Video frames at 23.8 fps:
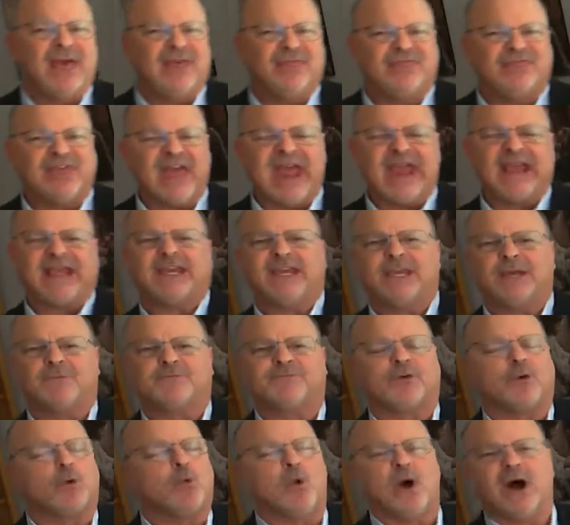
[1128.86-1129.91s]
thank him
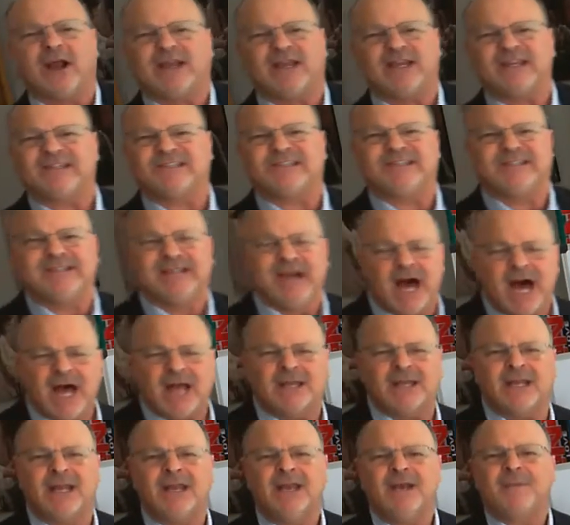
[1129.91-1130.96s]
for what he's
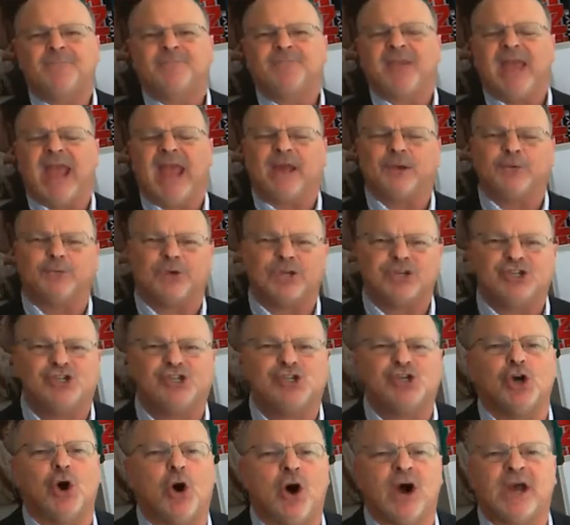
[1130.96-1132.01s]
done, and
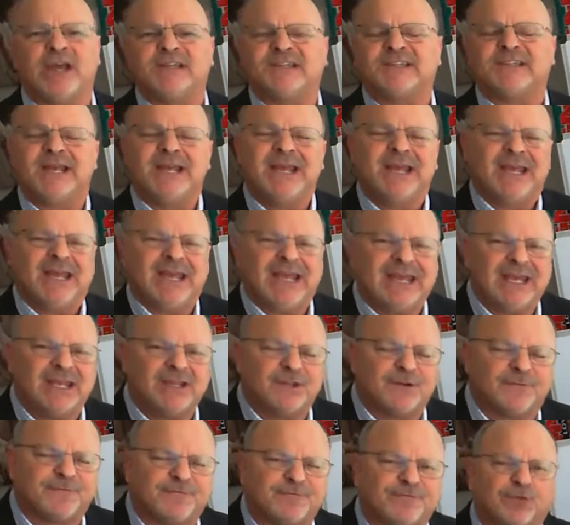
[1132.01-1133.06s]
rejoice in
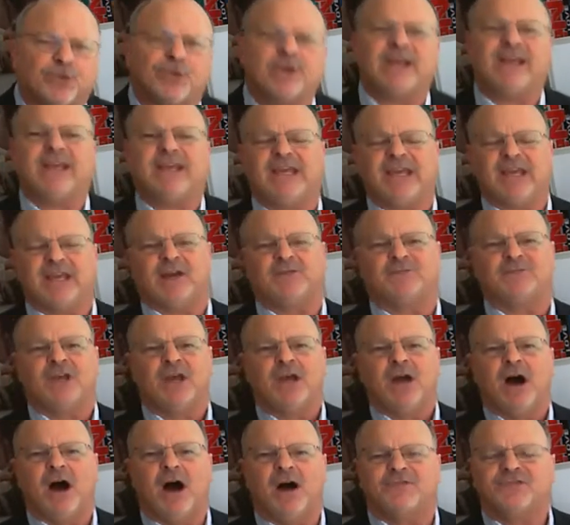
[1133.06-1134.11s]
the free gift
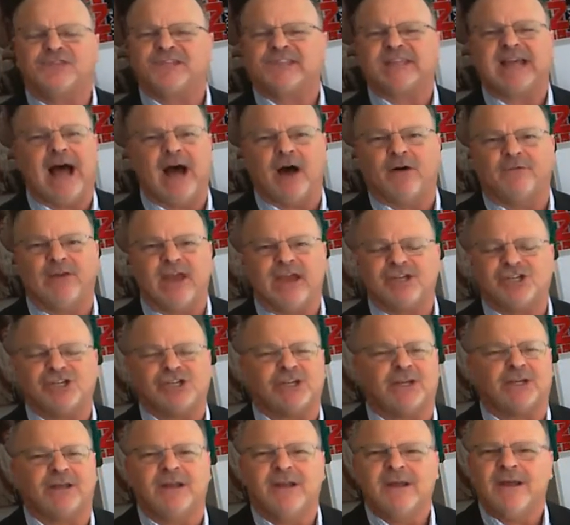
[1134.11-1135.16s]
of
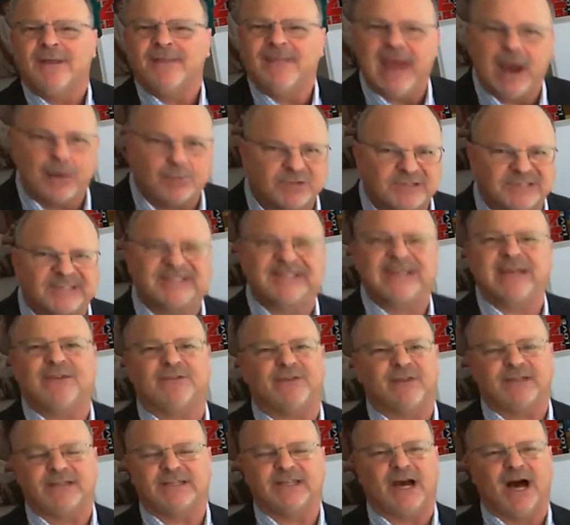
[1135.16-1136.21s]
salvation that was
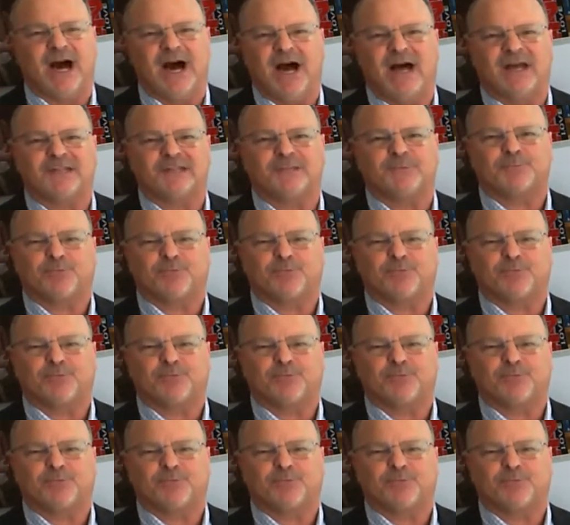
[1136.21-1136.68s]
given to us.